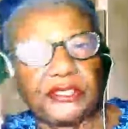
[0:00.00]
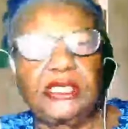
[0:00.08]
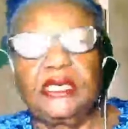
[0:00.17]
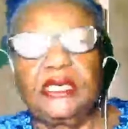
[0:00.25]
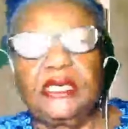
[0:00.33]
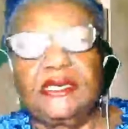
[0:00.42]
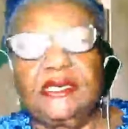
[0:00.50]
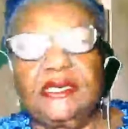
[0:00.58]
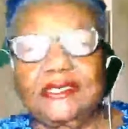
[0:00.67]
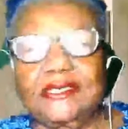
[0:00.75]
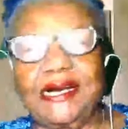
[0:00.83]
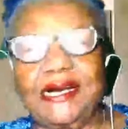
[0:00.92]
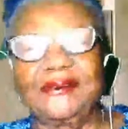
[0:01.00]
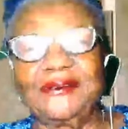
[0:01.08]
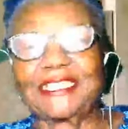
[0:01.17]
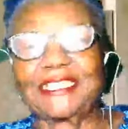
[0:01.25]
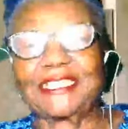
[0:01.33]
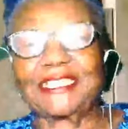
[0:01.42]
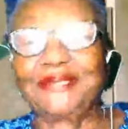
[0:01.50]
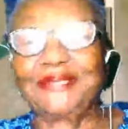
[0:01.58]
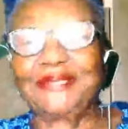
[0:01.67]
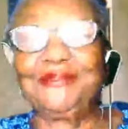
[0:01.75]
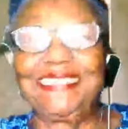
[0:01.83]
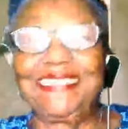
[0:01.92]
So I ordered some new ones.
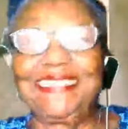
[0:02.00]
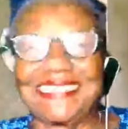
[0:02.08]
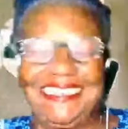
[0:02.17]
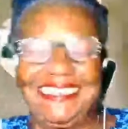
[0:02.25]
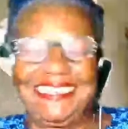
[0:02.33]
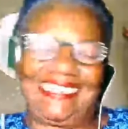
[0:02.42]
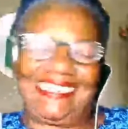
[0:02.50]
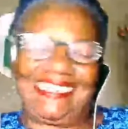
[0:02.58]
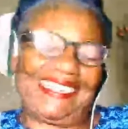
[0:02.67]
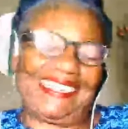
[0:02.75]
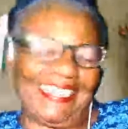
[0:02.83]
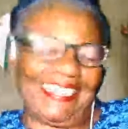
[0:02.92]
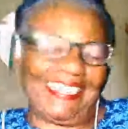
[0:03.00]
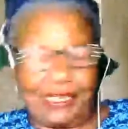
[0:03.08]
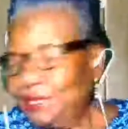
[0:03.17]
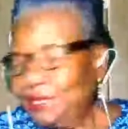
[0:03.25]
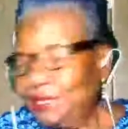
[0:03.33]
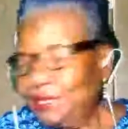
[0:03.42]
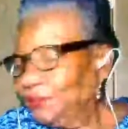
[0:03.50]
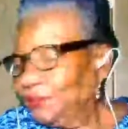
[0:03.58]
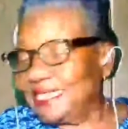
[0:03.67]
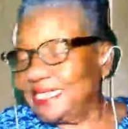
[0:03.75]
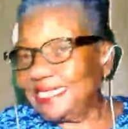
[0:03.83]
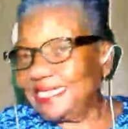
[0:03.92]
But these
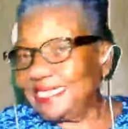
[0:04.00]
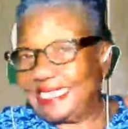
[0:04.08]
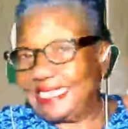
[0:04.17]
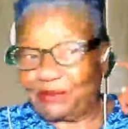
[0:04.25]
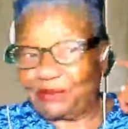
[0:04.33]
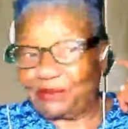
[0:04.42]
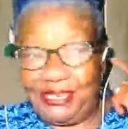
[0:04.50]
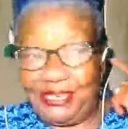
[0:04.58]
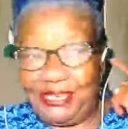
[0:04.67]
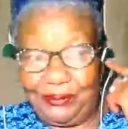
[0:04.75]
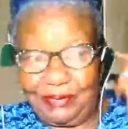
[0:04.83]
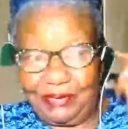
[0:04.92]
things right here, man,